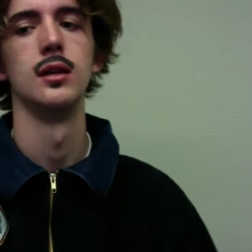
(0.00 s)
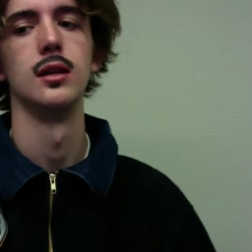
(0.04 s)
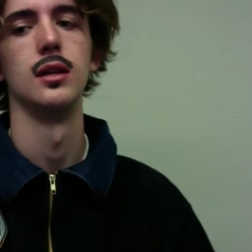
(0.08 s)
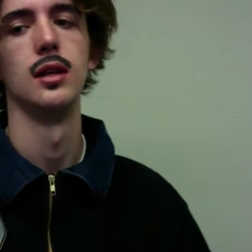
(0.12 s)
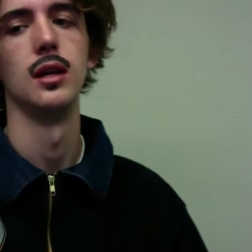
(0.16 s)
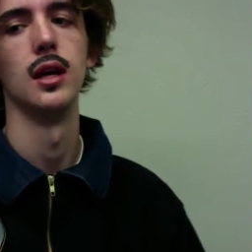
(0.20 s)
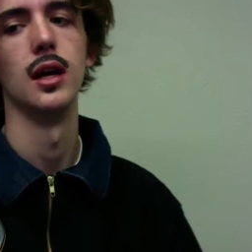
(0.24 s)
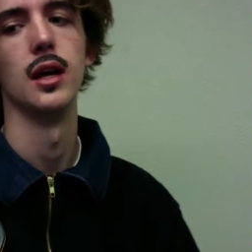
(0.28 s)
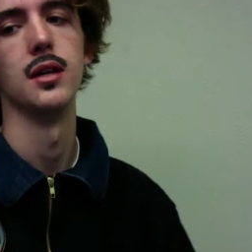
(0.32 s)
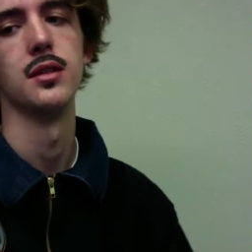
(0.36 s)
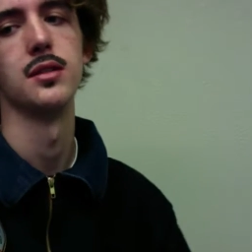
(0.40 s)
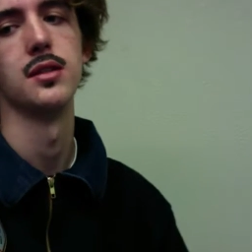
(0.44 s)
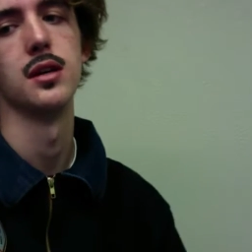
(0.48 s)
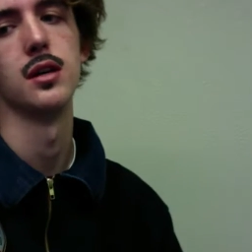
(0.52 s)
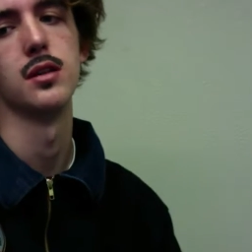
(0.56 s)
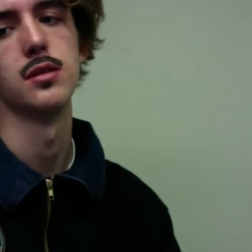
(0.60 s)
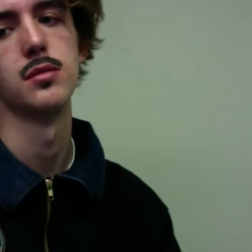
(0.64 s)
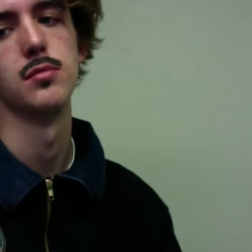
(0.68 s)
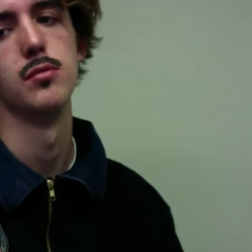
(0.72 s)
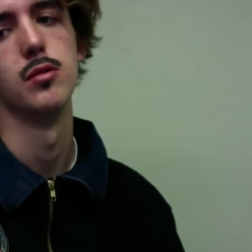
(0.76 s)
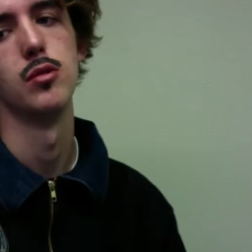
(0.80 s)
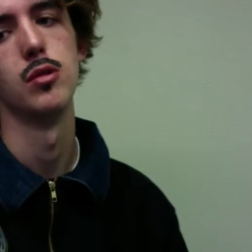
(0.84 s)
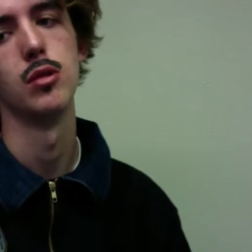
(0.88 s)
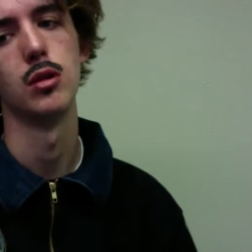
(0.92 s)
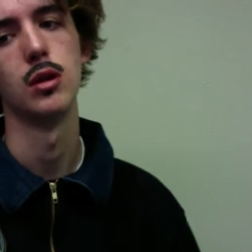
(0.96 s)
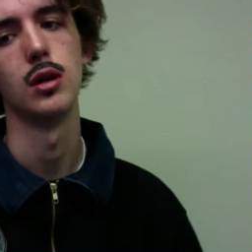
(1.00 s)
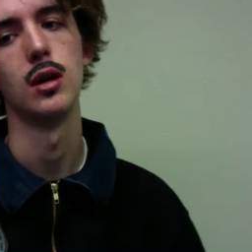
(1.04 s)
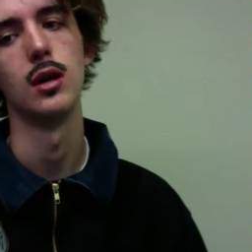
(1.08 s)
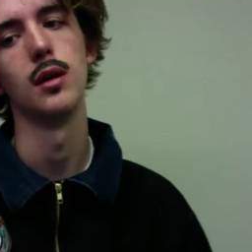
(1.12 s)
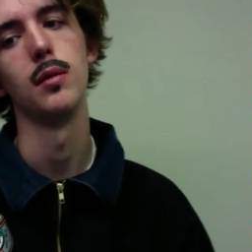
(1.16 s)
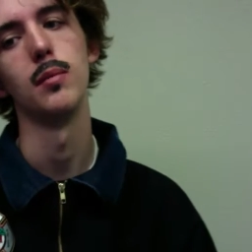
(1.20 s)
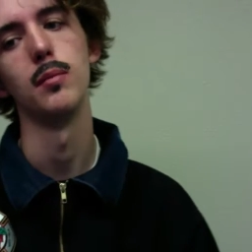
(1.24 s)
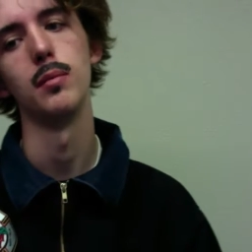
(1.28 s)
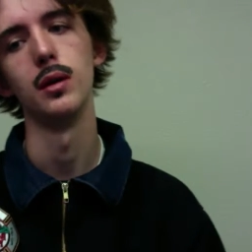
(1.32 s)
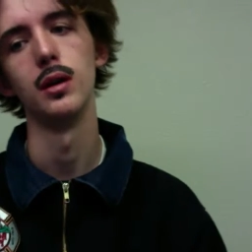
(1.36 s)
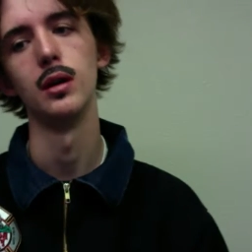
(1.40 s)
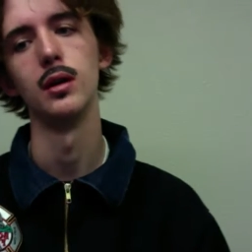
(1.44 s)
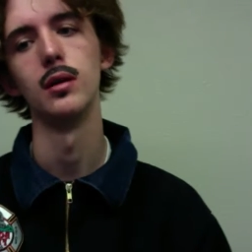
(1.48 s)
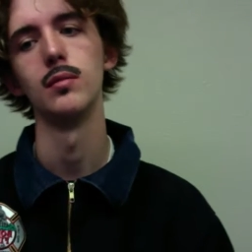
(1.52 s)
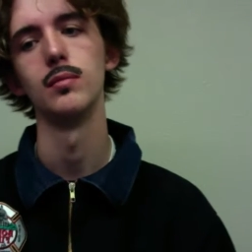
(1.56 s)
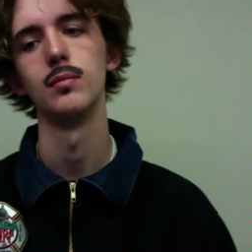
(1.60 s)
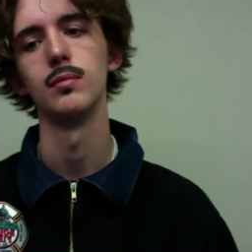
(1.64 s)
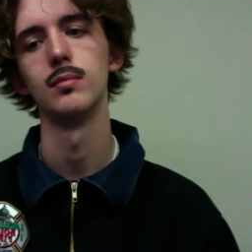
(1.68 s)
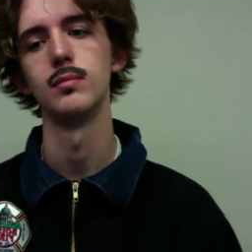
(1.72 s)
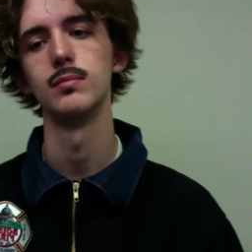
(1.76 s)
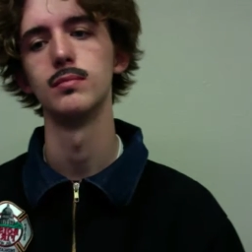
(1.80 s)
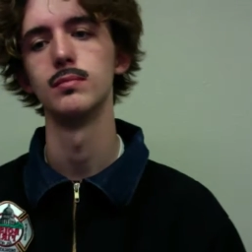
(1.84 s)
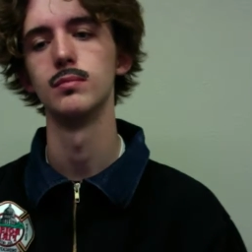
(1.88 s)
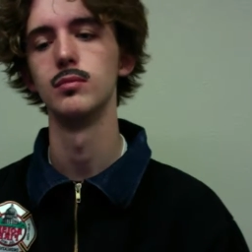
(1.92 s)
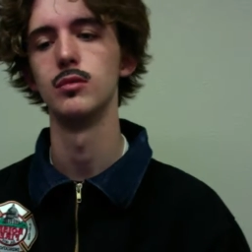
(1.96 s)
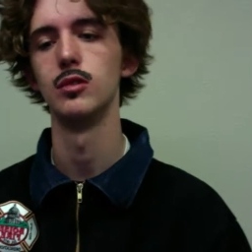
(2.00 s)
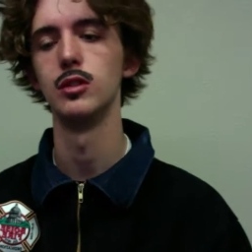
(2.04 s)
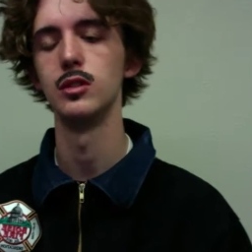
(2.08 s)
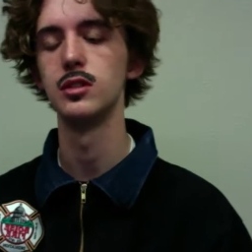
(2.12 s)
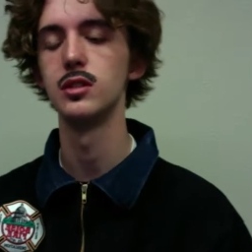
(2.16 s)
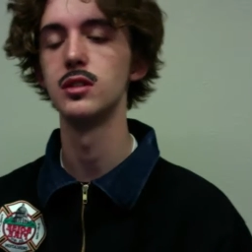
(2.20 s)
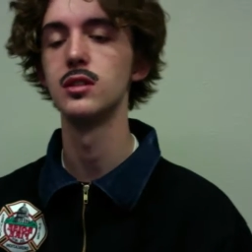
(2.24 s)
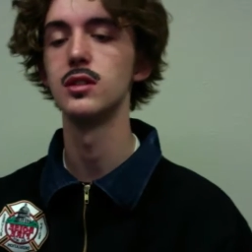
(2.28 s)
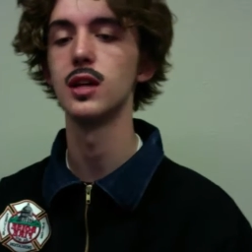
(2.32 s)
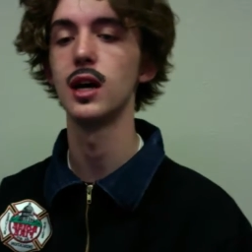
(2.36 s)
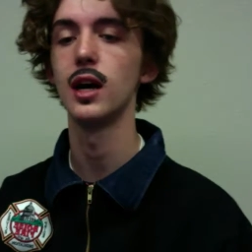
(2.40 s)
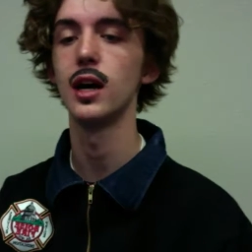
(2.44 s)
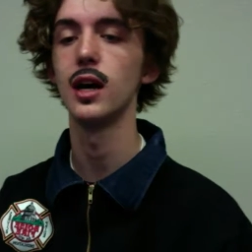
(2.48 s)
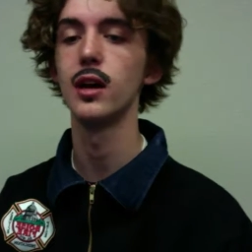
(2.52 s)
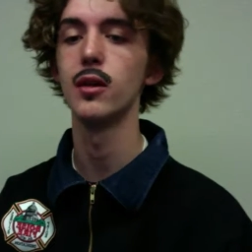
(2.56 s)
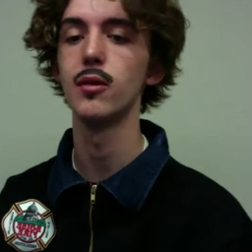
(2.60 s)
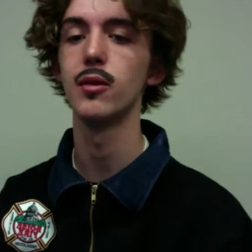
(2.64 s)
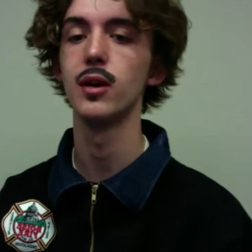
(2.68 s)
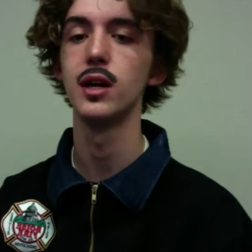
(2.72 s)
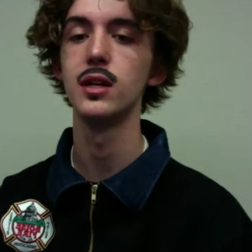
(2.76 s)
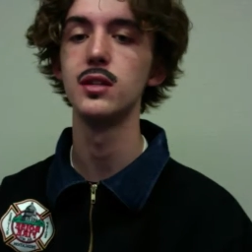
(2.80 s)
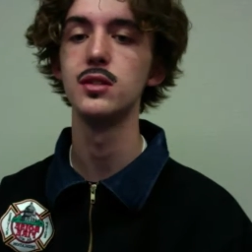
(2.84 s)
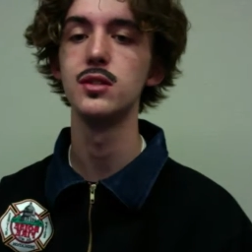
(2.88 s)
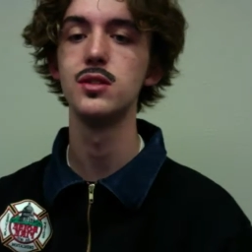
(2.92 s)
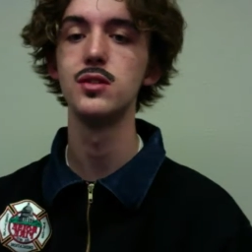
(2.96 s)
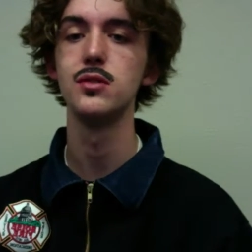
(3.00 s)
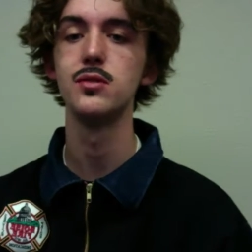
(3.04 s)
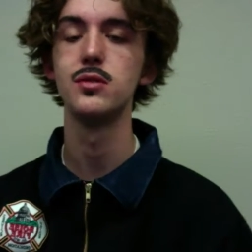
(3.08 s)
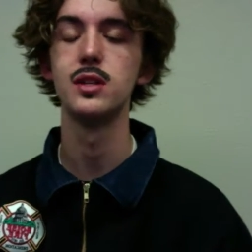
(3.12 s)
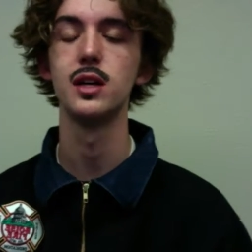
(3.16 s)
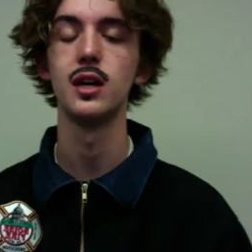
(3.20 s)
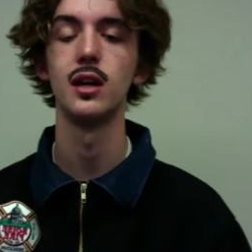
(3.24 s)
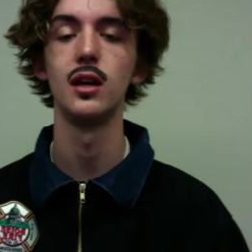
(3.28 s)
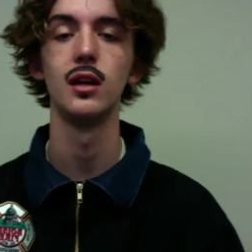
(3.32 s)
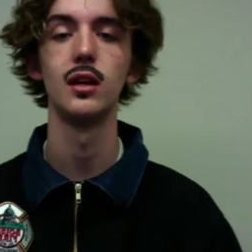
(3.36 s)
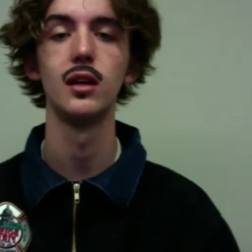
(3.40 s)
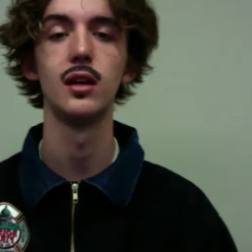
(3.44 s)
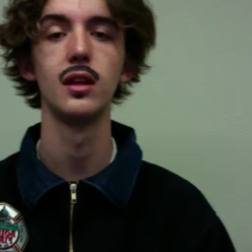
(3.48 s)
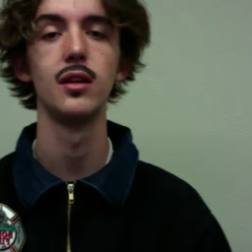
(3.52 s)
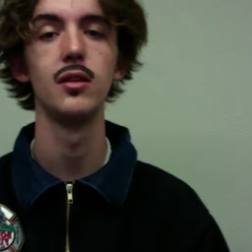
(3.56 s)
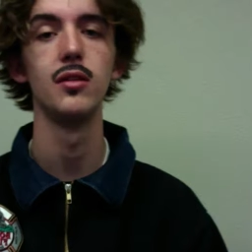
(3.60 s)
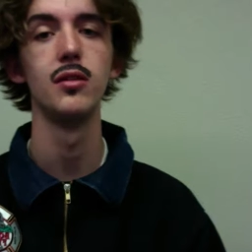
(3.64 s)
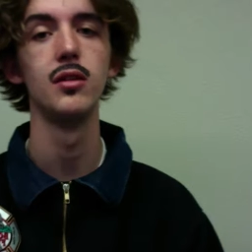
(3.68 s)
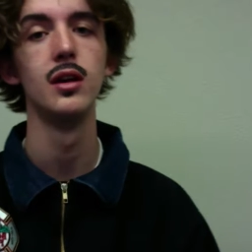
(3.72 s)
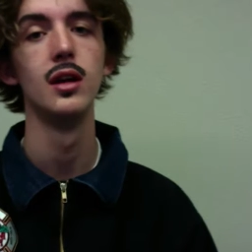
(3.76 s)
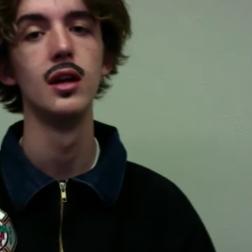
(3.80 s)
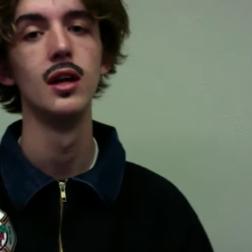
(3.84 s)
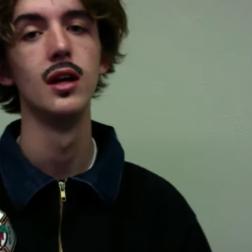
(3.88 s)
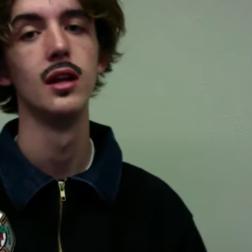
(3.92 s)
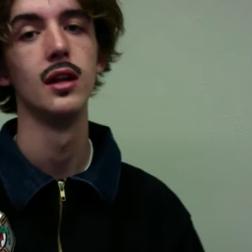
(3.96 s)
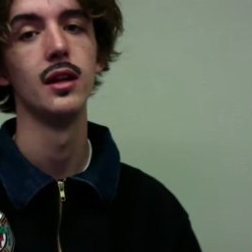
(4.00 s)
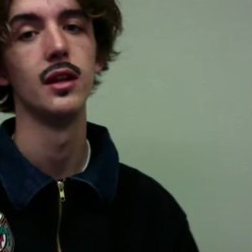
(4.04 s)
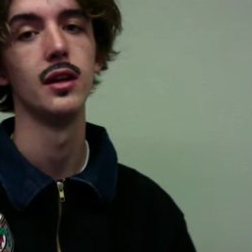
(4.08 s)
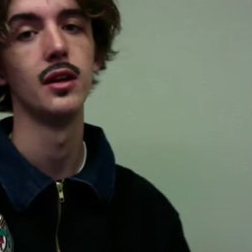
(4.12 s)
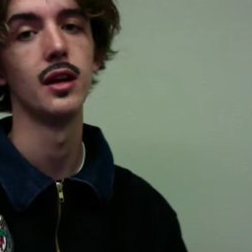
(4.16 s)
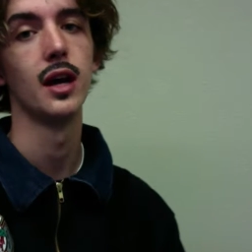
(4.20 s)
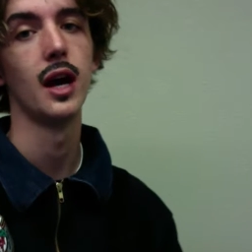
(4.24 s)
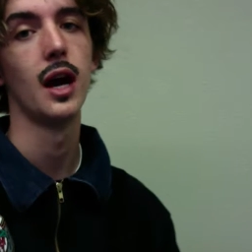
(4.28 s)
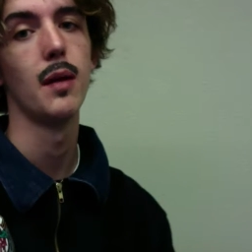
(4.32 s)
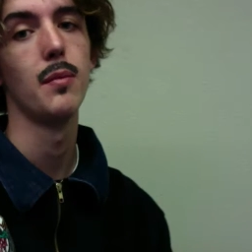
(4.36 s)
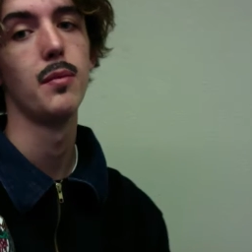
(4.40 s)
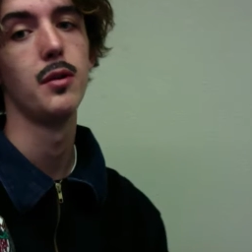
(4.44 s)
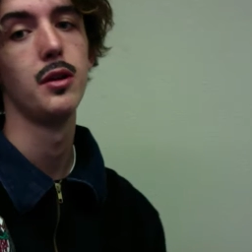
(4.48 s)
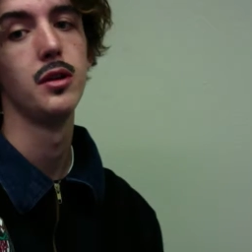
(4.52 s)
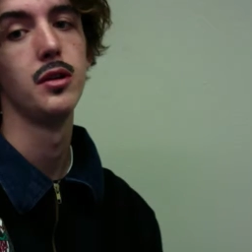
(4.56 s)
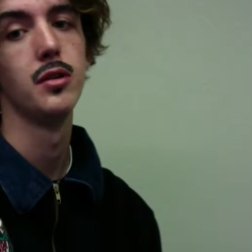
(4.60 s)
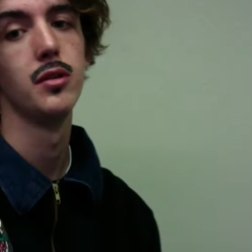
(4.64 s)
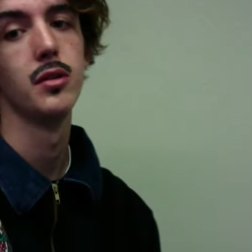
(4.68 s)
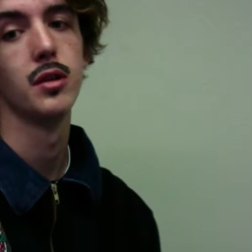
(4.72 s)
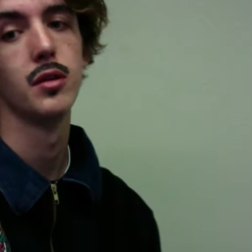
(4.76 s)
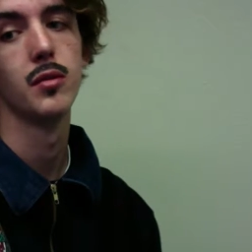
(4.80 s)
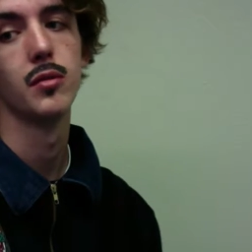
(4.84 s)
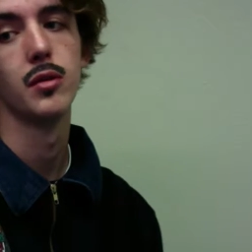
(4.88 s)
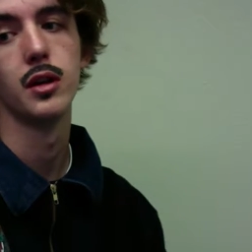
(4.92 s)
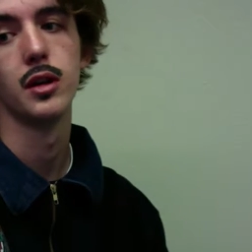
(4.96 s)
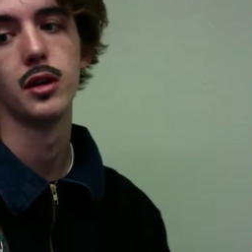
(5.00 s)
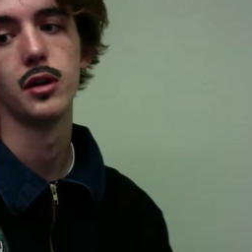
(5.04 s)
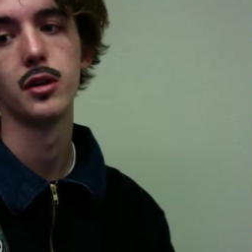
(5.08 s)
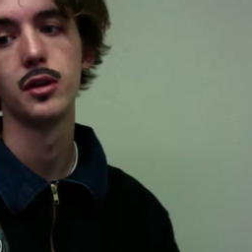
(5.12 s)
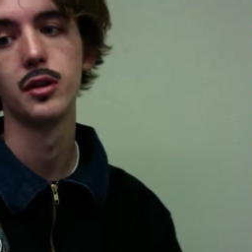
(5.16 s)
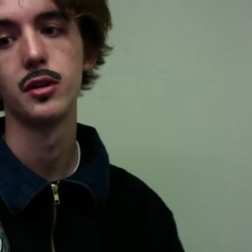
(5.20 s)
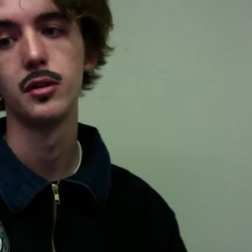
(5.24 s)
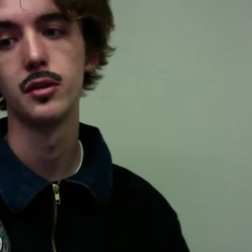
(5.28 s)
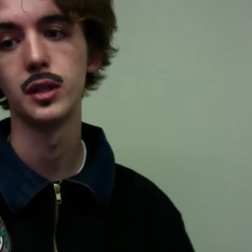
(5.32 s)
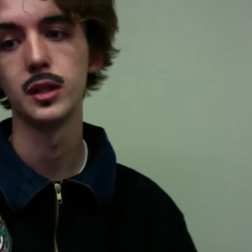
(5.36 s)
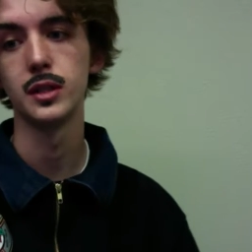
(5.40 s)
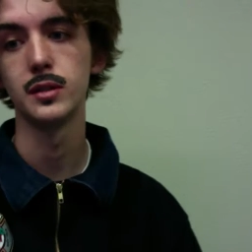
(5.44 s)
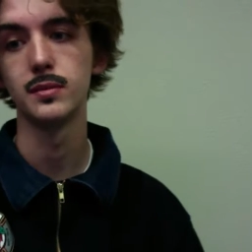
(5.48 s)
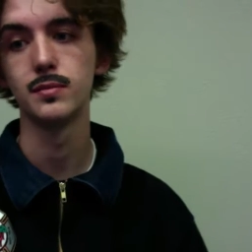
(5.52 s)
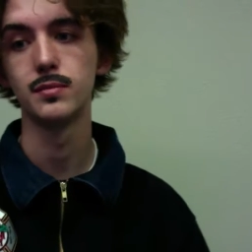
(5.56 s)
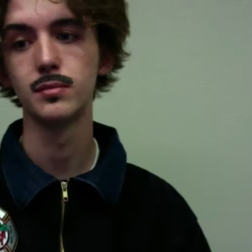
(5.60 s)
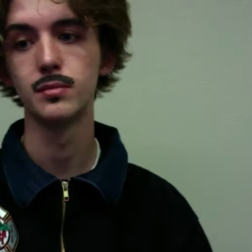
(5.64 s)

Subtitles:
Yes, I was a moron, but when society raises you telling you you're happy doing what you're doing,